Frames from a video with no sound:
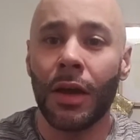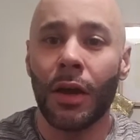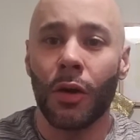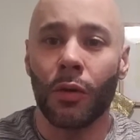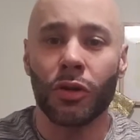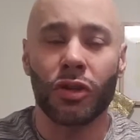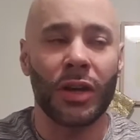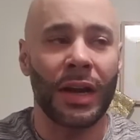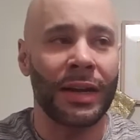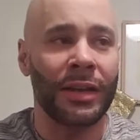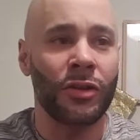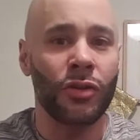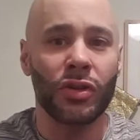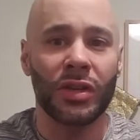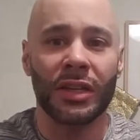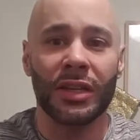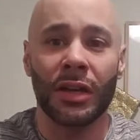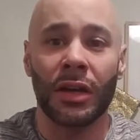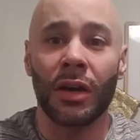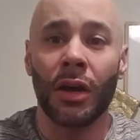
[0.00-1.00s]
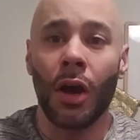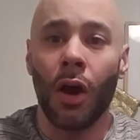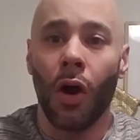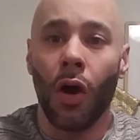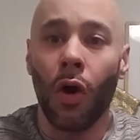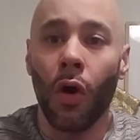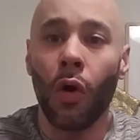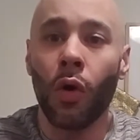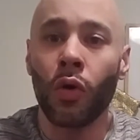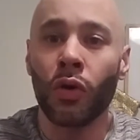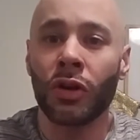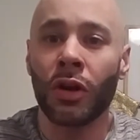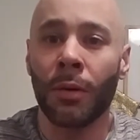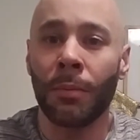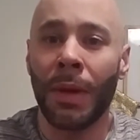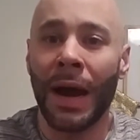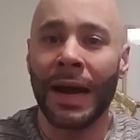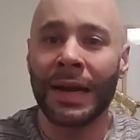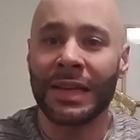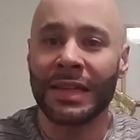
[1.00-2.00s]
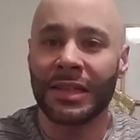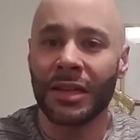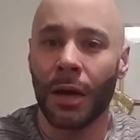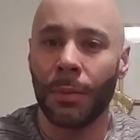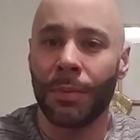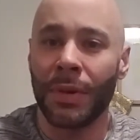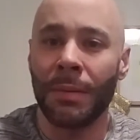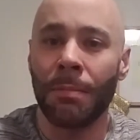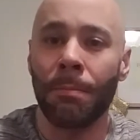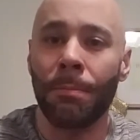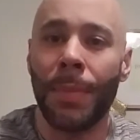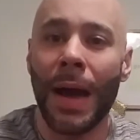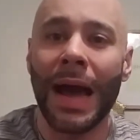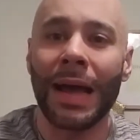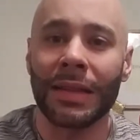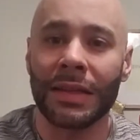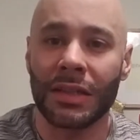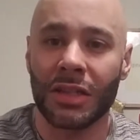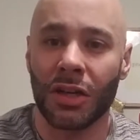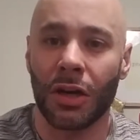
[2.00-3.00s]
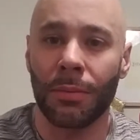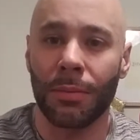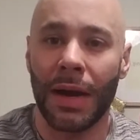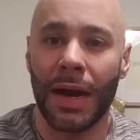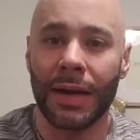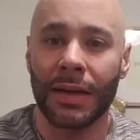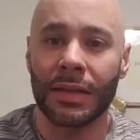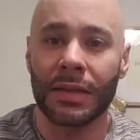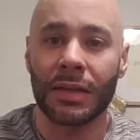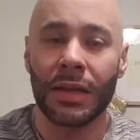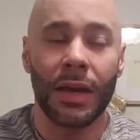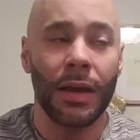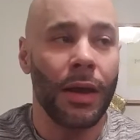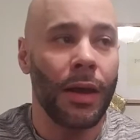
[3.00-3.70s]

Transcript: We're trying to use it to hold our bodies up and balance our bodies.